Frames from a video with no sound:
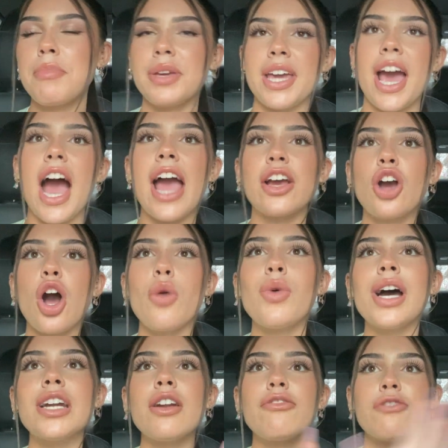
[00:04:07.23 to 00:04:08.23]
yeah, I got
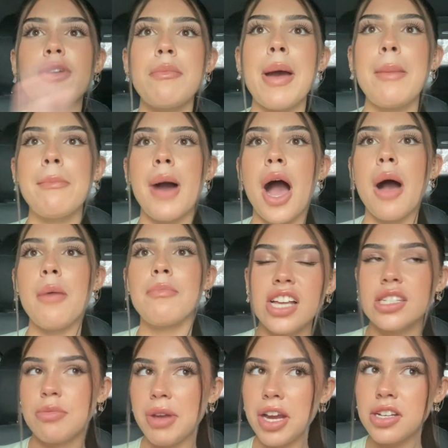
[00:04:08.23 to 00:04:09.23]
one for my
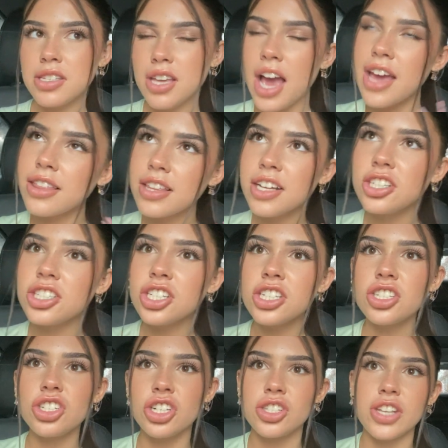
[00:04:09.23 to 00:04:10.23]
mom. To be honest, I think
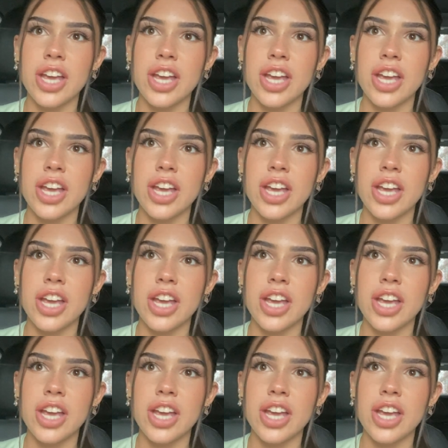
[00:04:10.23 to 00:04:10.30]
she's just like